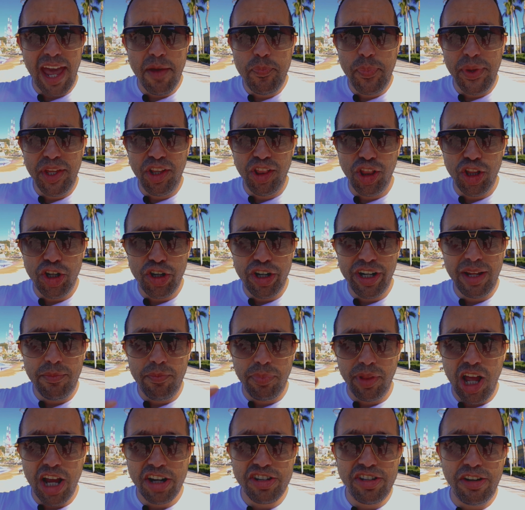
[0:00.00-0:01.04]
I've been
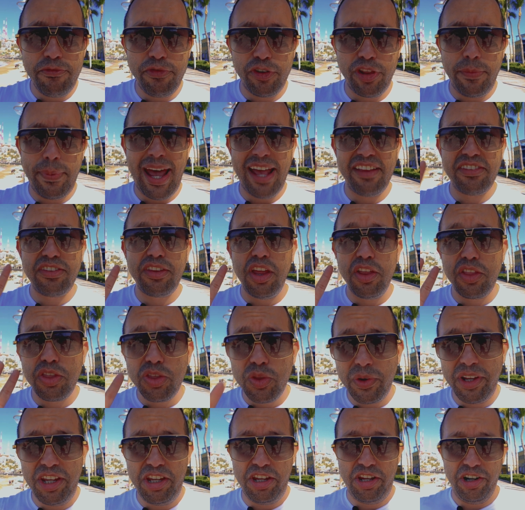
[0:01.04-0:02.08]
learning blockchain for the past
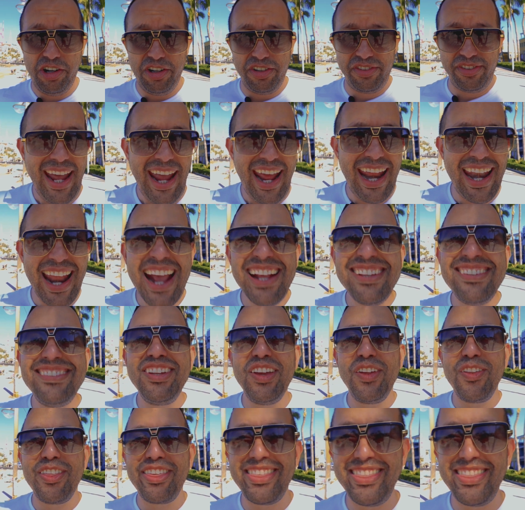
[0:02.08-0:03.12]
three years and I still